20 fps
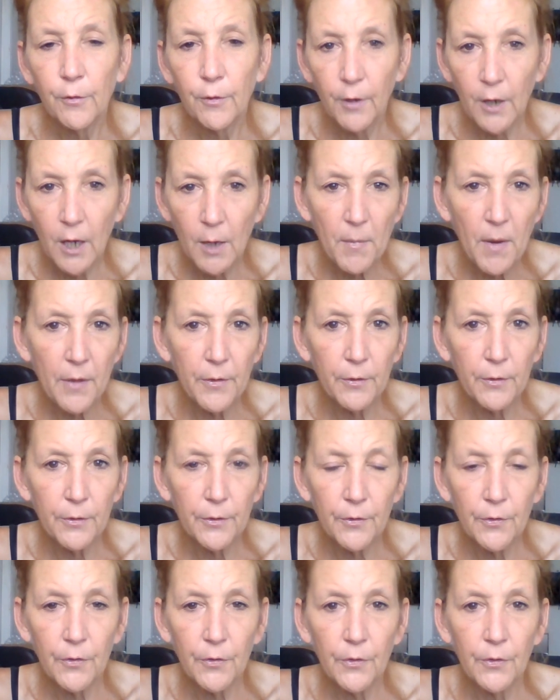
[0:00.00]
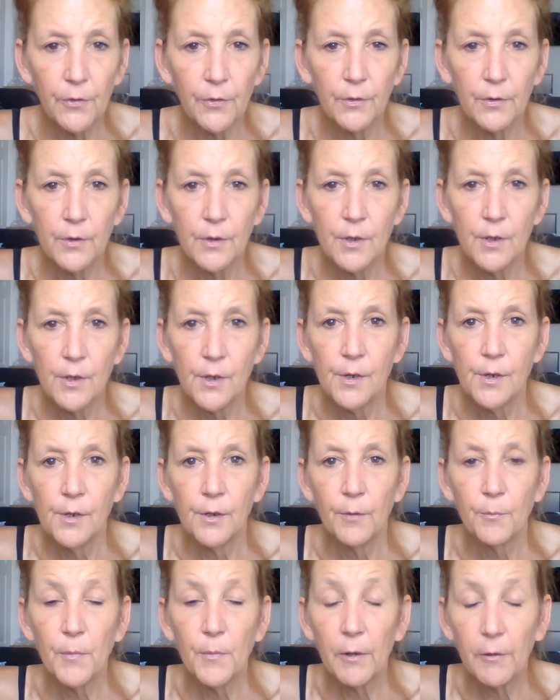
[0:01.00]
Grandmothers,
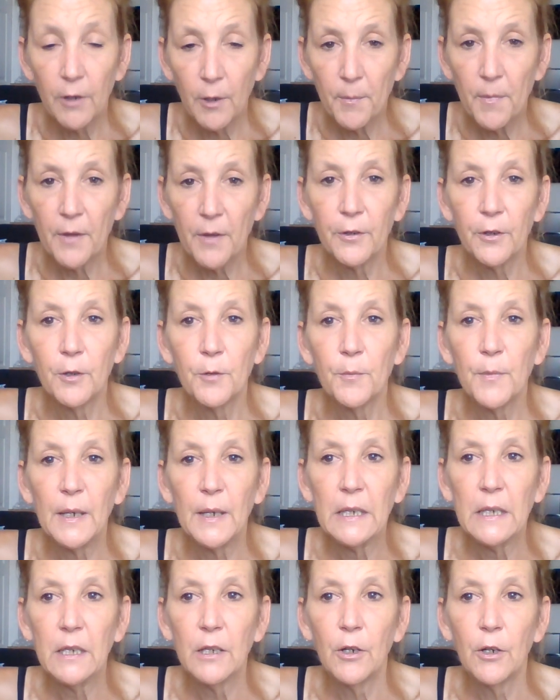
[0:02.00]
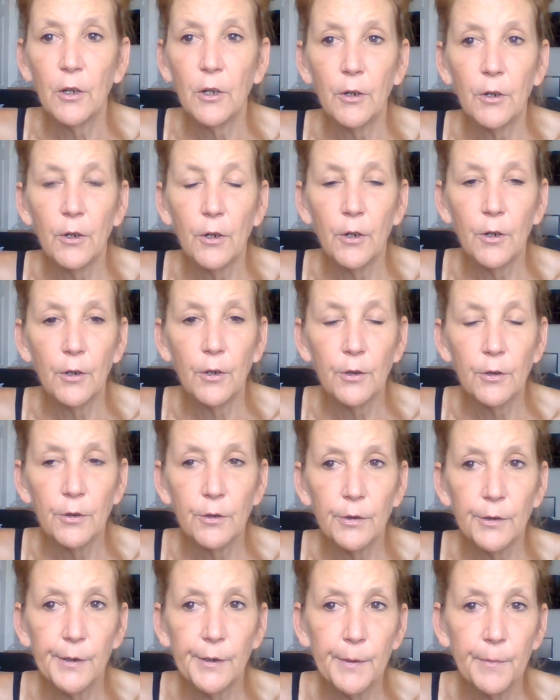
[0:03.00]
my grandmother, my her,
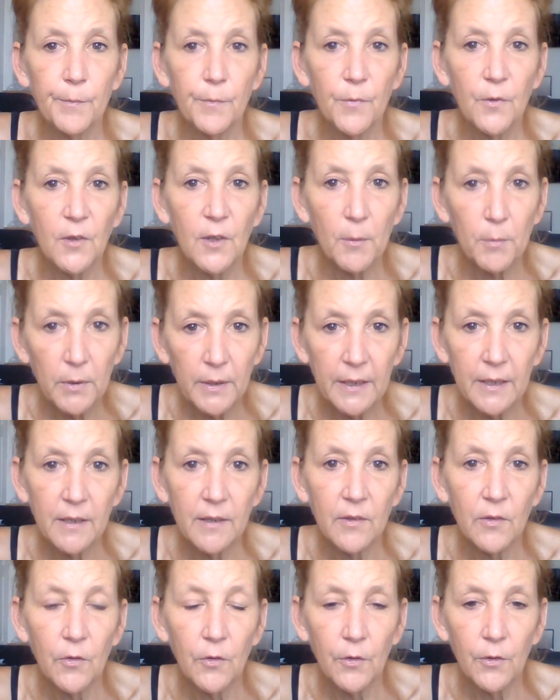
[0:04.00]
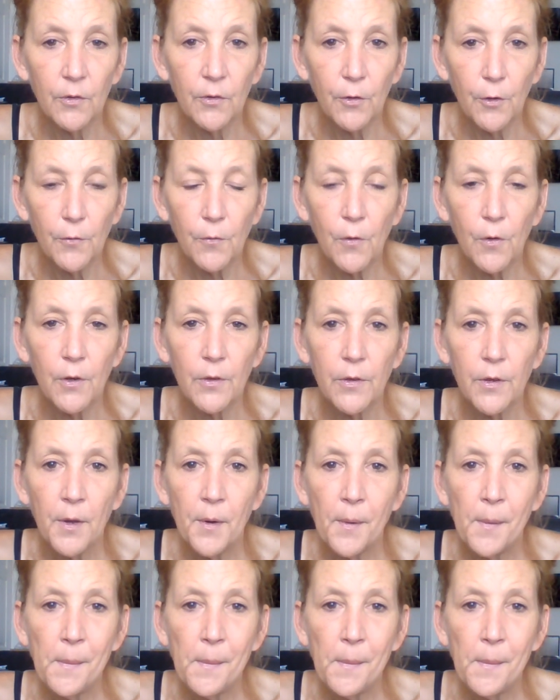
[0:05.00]
her um, siblings, and so forth.